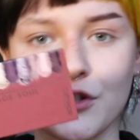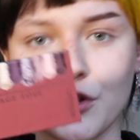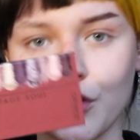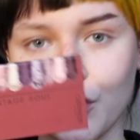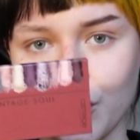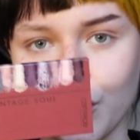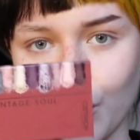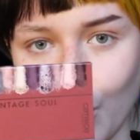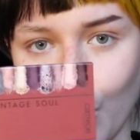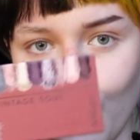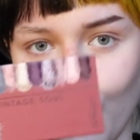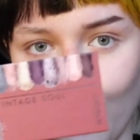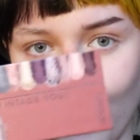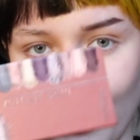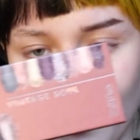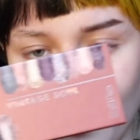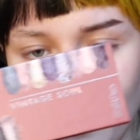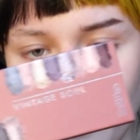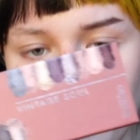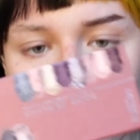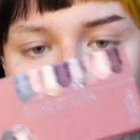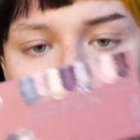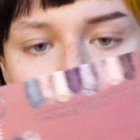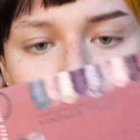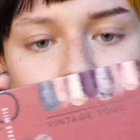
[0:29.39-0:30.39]
Soul
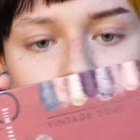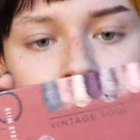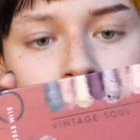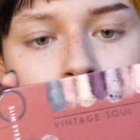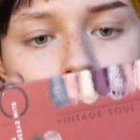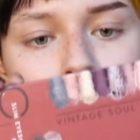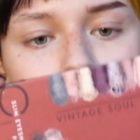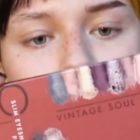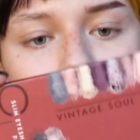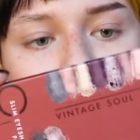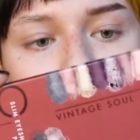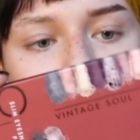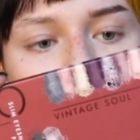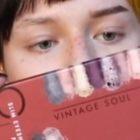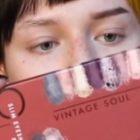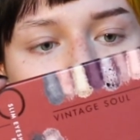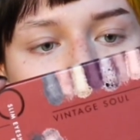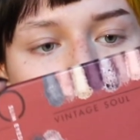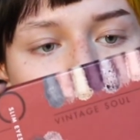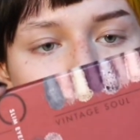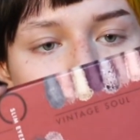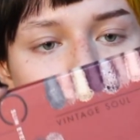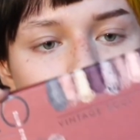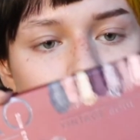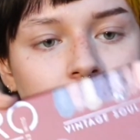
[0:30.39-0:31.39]
one
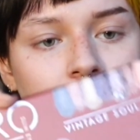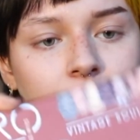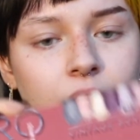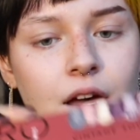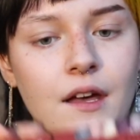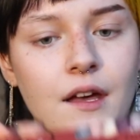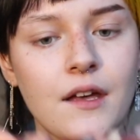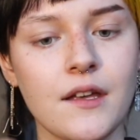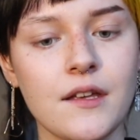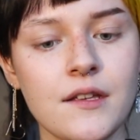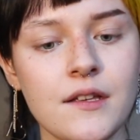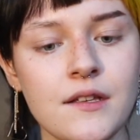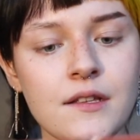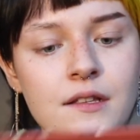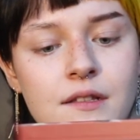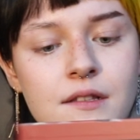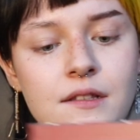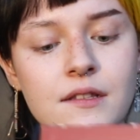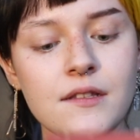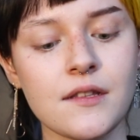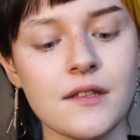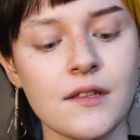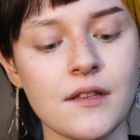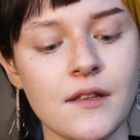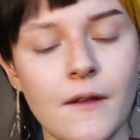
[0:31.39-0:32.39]

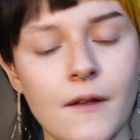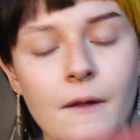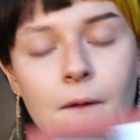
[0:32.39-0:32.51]
because,